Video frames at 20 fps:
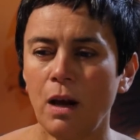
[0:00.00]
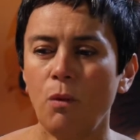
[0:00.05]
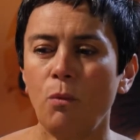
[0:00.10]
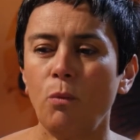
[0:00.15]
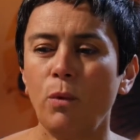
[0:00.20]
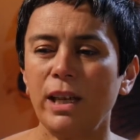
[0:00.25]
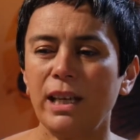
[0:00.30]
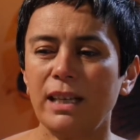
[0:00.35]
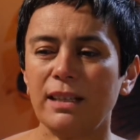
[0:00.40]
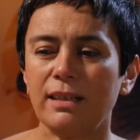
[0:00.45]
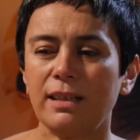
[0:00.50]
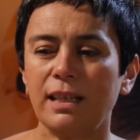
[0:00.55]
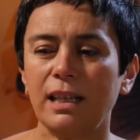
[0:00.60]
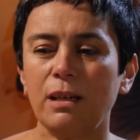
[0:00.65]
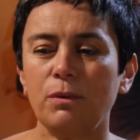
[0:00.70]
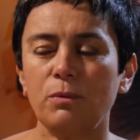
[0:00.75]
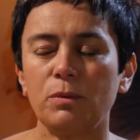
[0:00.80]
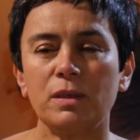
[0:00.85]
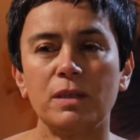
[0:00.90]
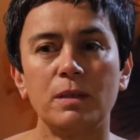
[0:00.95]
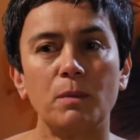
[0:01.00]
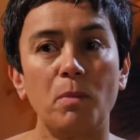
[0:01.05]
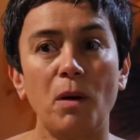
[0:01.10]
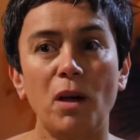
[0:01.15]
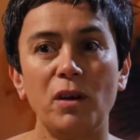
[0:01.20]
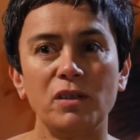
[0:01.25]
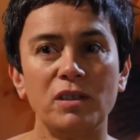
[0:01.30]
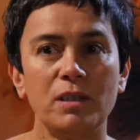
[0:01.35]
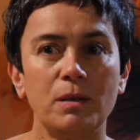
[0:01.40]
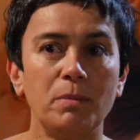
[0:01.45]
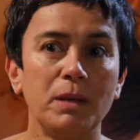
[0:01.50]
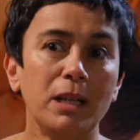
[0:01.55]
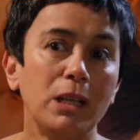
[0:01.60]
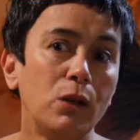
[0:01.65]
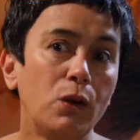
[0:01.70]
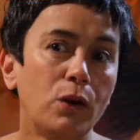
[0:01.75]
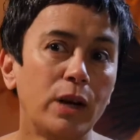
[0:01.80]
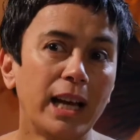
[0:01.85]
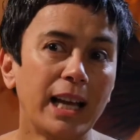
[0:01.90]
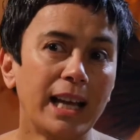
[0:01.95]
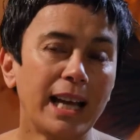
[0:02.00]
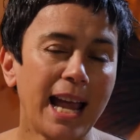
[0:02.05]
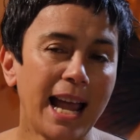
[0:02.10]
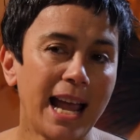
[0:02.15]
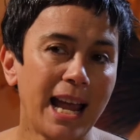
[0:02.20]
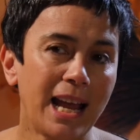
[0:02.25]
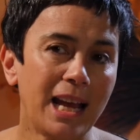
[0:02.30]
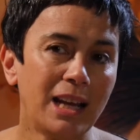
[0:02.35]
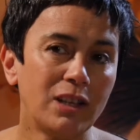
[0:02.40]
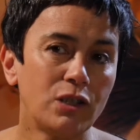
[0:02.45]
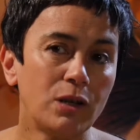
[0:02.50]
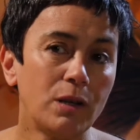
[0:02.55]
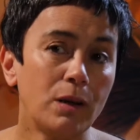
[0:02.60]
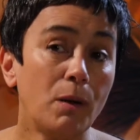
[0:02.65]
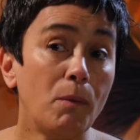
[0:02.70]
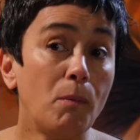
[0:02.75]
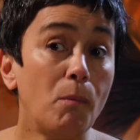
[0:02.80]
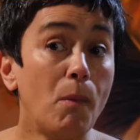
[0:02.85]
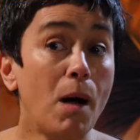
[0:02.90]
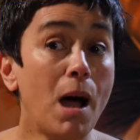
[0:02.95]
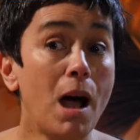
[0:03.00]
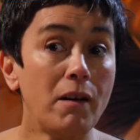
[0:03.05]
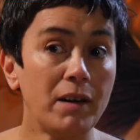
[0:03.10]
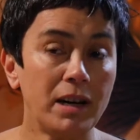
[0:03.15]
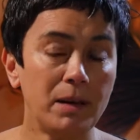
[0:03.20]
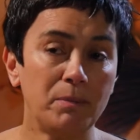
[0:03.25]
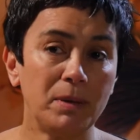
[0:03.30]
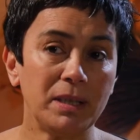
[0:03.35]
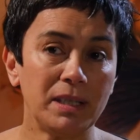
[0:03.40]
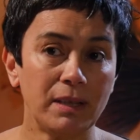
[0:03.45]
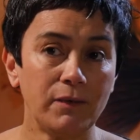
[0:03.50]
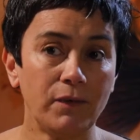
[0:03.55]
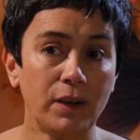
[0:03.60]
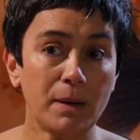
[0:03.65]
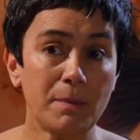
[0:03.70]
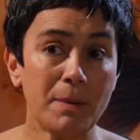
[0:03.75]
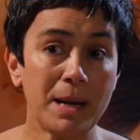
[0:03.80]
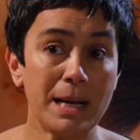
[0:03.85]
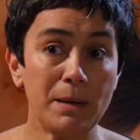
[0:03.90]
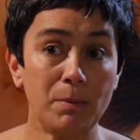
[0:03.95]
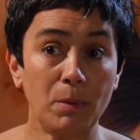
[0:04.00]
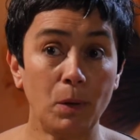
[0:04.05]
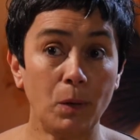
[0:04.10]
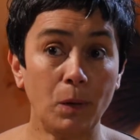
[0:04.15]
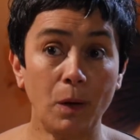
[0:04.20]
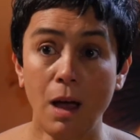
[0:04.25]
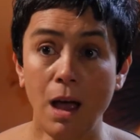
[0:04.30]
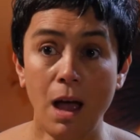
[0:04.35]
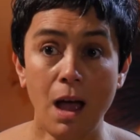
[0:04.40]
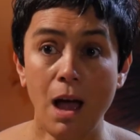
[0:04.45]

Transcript: when it said it was supposed to be looking at Maori and Pacific people,